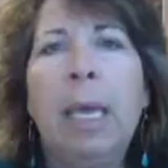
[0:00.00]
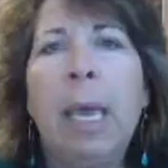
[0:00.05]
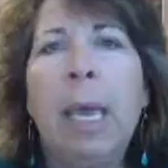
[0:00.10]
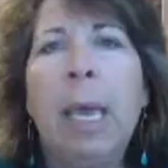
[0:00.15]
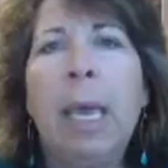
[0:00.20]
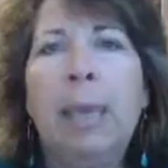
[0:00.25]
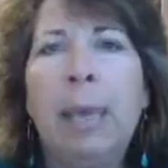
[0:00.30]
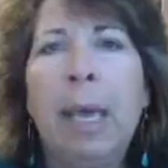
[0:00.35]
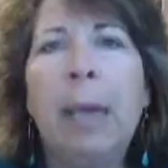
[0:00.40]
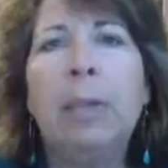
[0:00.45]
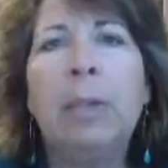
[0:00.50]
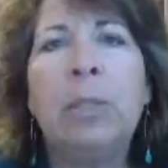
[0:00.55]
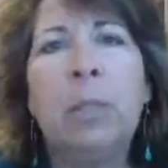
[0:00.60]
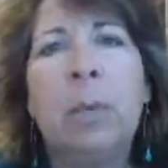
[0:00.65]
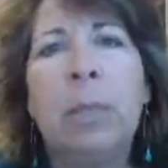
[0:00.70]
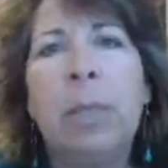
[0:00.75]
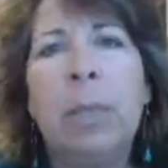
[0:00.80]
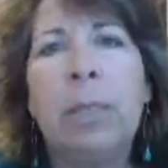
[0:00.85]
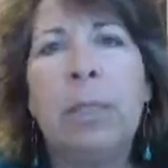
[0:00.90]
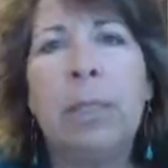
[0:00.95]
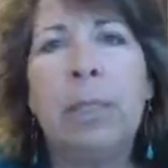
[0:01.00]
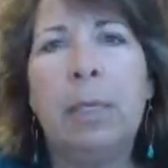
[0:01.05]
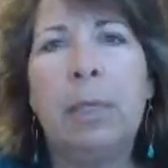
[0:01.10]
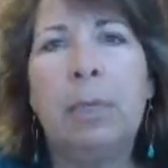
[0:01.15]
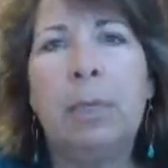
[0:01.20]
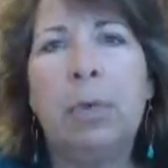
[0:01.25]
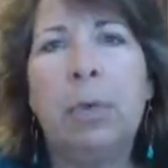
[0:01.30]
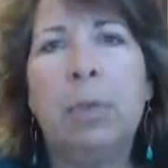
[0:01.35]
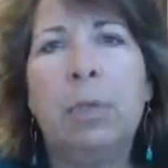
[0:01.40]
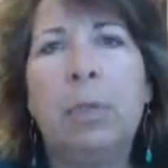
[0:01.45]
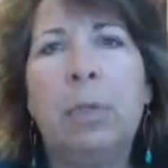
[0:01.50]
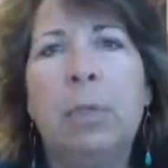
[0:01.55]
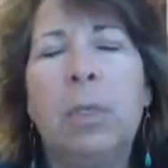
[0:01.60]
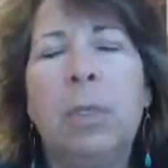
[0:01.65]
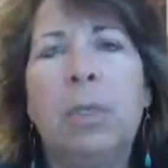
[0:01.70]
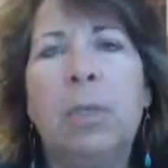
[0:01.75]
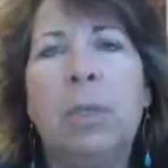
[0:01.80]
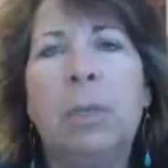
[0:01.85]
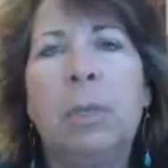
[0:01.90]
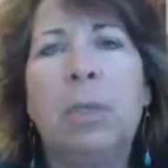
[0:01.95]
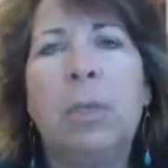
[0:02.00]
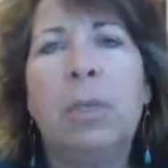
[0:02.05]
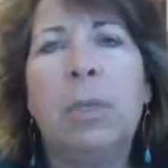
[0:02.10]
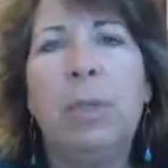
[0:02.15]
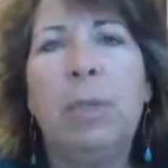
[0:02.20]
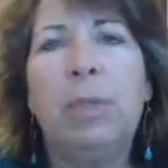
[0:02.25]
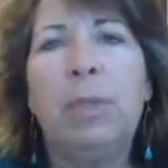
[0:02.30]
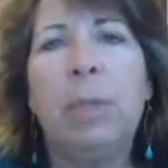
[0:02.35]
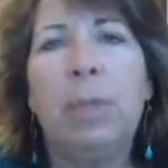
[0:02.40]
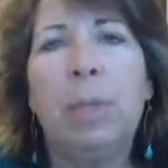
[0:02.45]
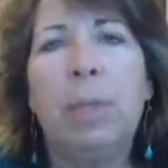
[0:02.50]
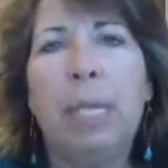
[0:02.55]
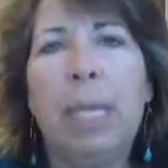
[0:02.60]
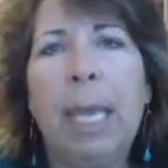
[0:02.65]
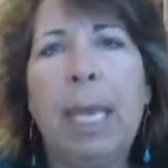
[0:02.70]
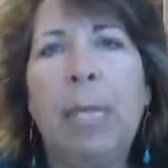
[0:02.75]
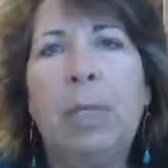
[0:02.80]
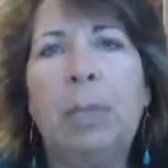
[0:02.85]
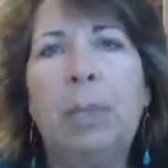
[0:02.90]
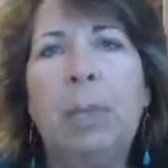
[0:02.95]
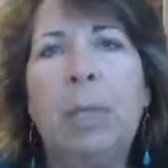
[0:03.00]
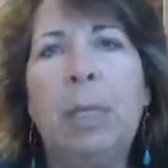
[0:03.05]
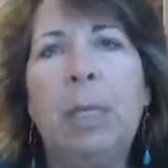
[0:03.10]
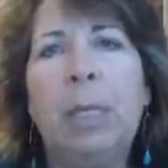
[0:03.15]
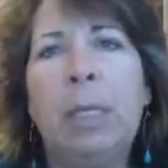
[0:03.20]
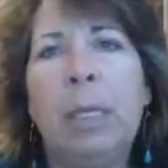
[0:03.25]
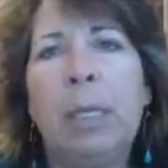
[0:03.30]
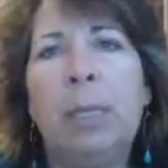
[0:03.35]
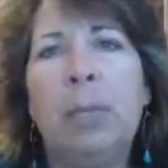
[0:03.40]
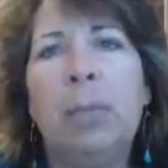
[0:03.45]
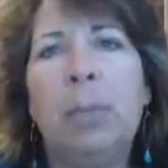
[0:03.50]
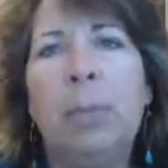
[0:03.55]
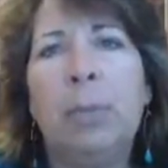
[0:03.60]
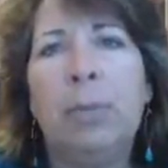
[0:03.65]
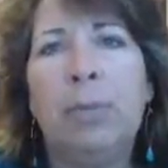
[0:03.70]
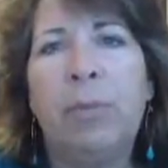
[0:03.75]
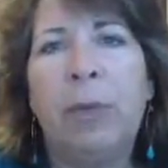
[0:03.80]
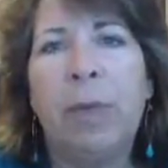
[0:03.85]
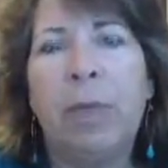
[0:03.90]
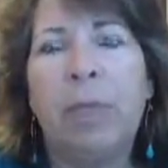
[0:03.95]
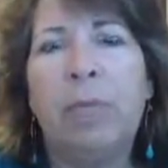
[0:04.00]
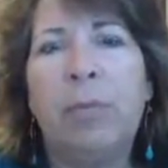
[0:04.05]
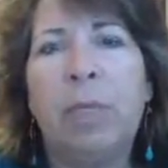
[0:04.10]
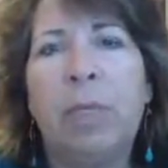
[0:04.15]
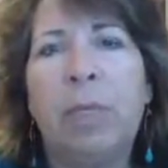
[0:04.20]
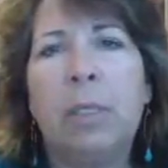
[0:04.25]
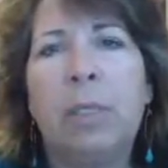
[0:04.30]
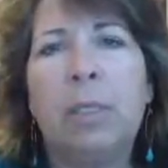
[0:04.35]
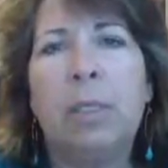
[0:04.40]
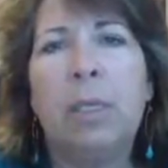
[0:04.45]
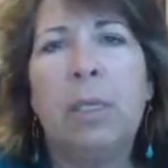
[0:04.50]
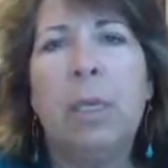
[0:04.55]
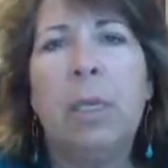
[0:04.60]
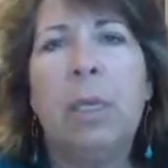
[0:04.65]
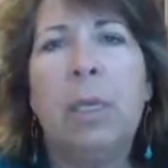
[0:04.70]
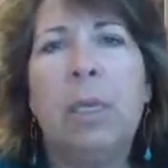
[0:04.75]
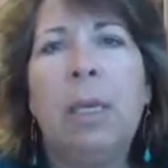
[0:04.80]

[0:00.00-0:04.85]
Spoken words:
And that's what makes a difference in terms of leadership engagement and leadership effectiveness.